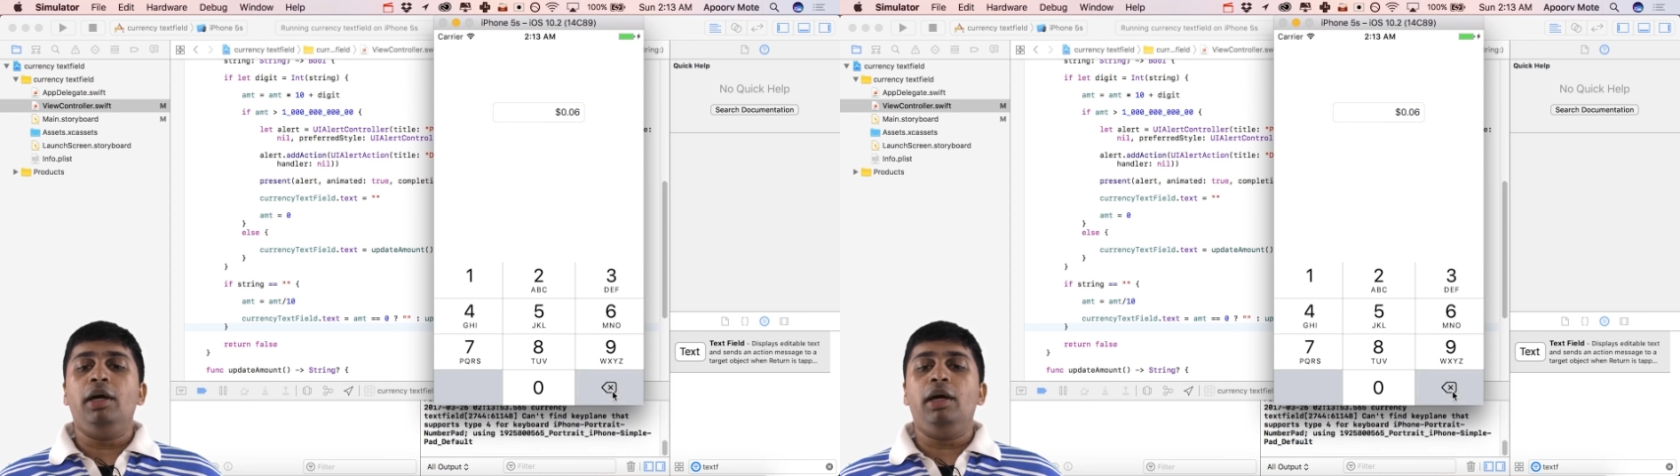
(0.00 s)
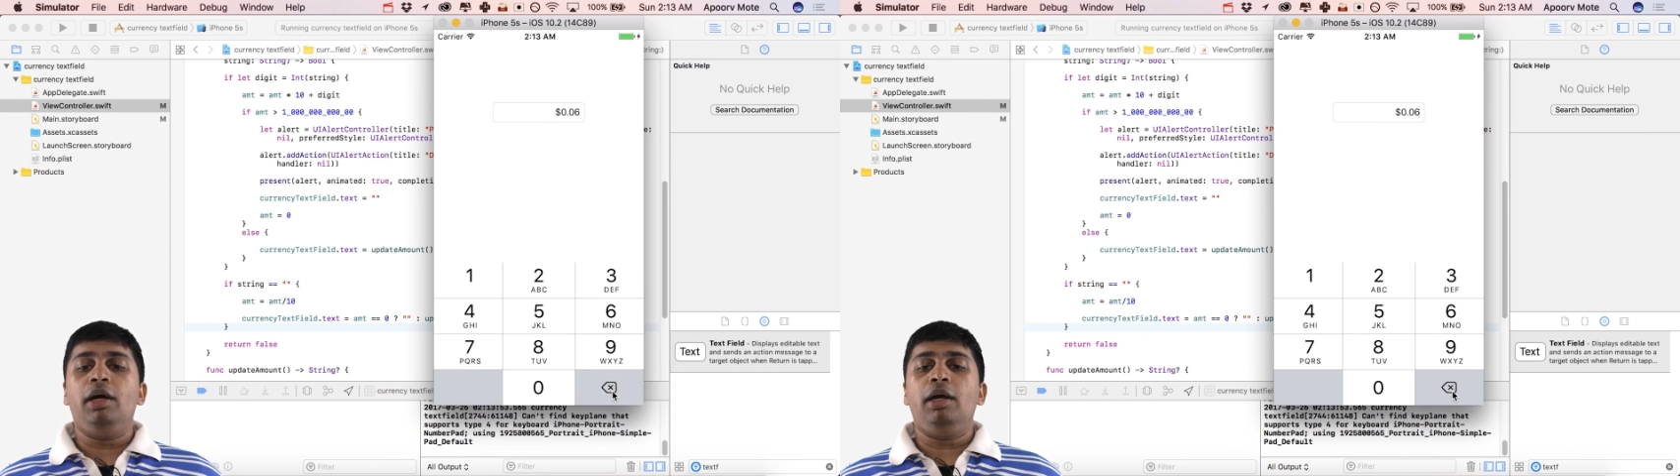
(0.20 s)

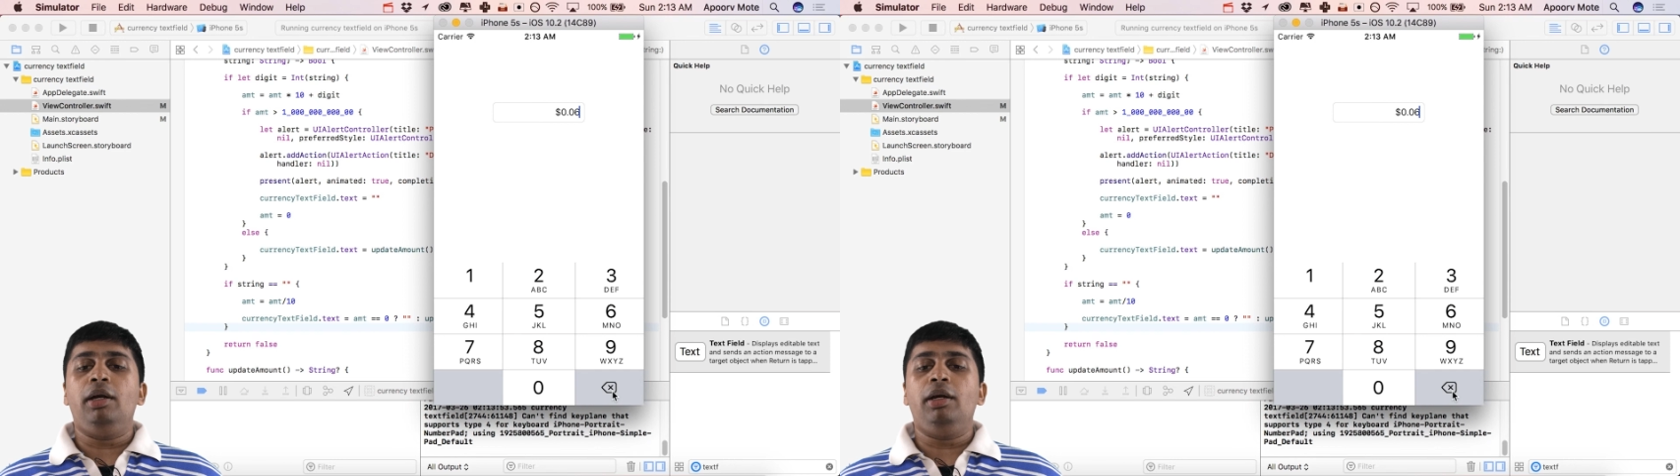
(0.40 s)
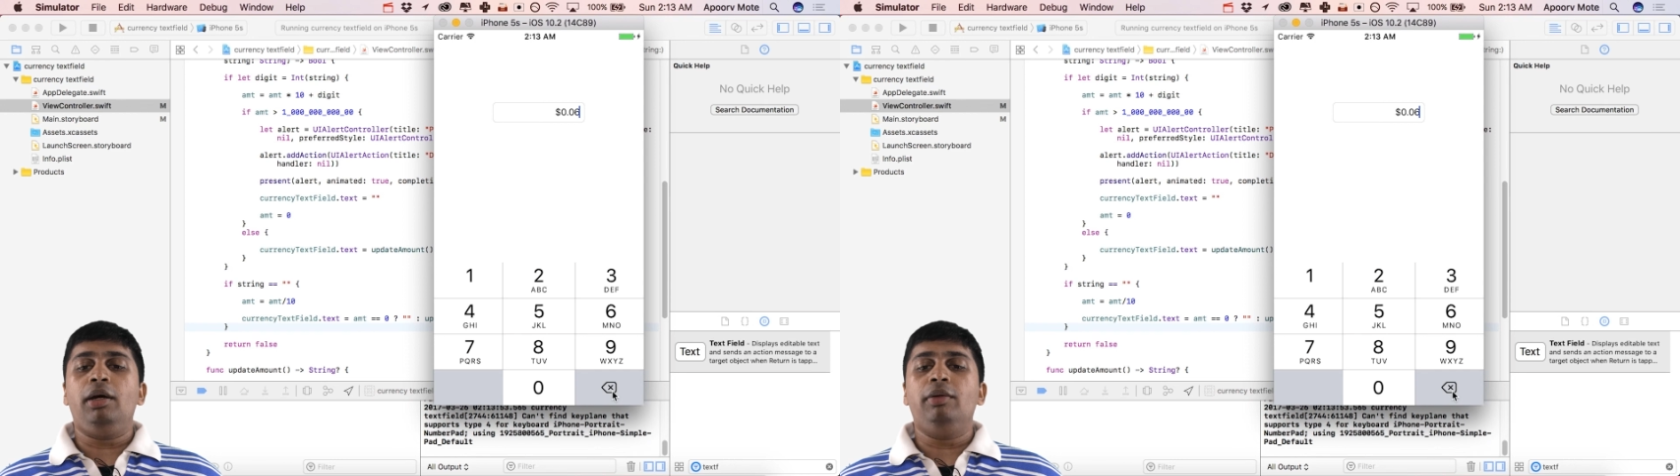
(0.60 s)

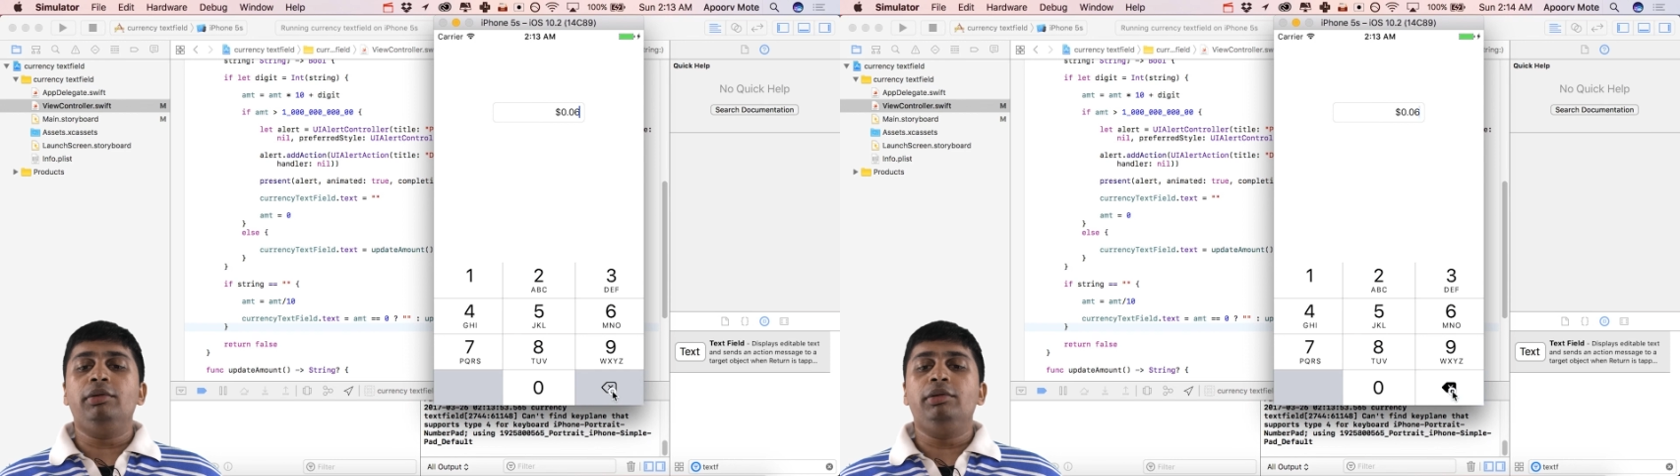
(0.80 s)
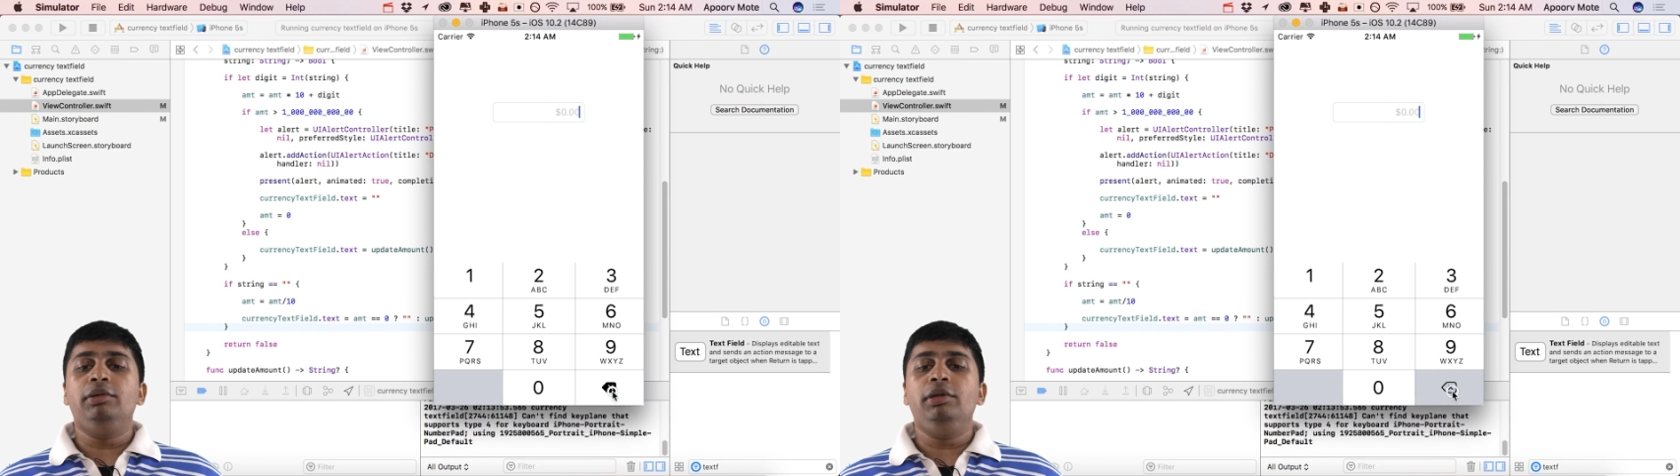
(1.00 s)
and now
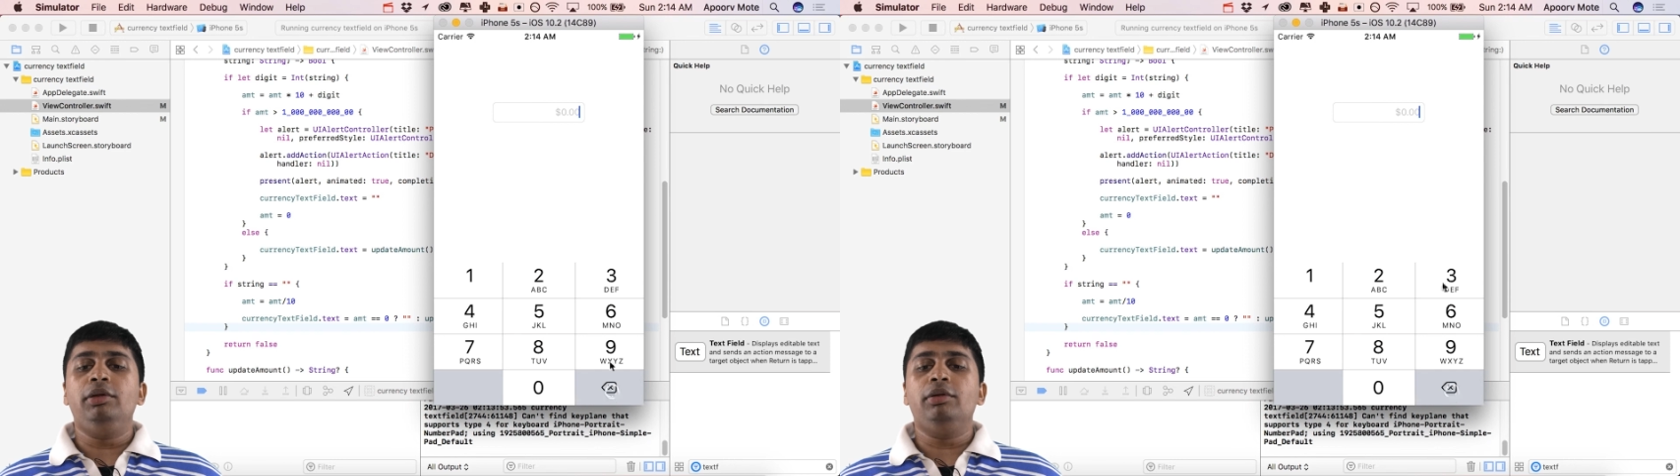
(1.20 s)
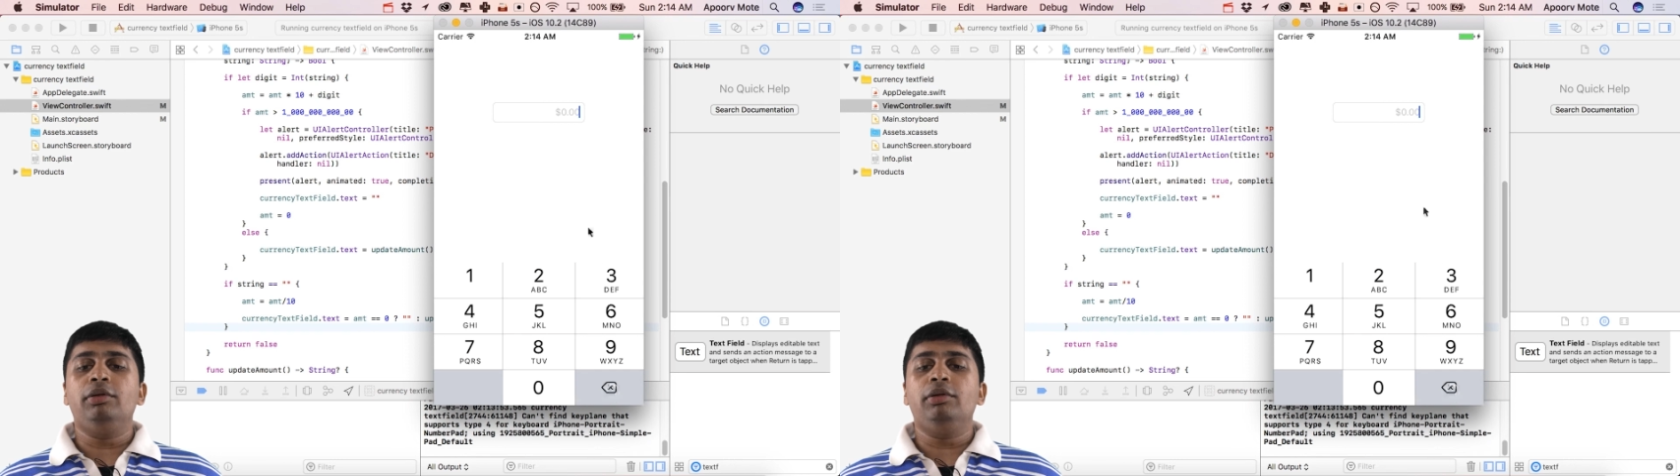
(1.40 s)
it's
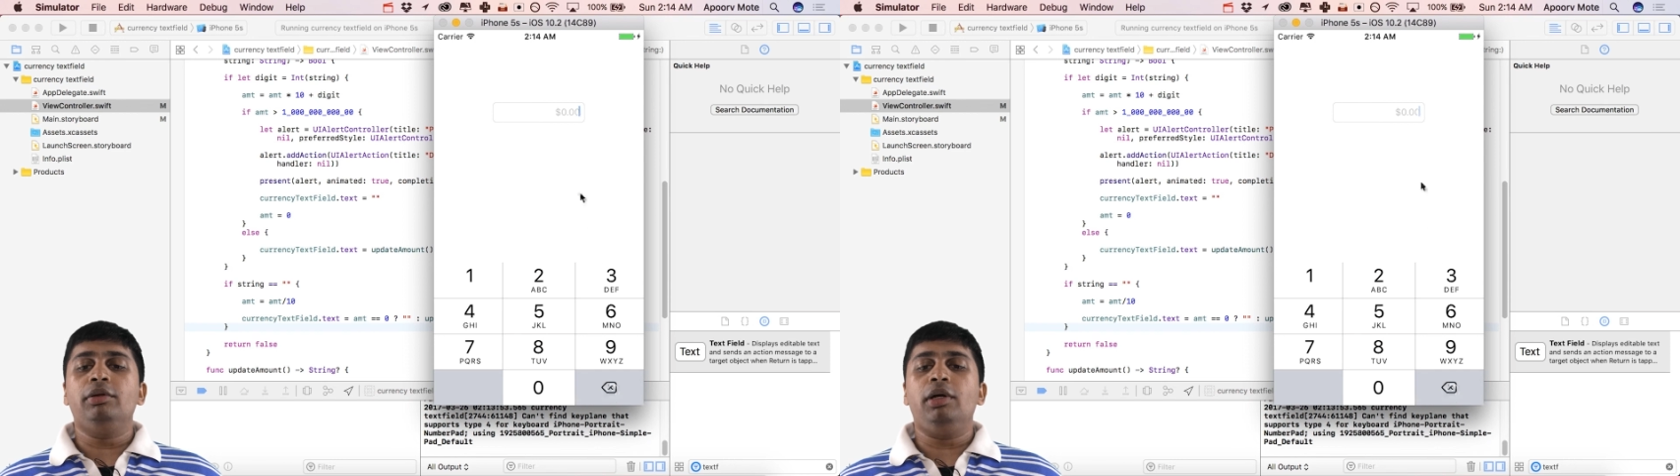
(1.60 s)
0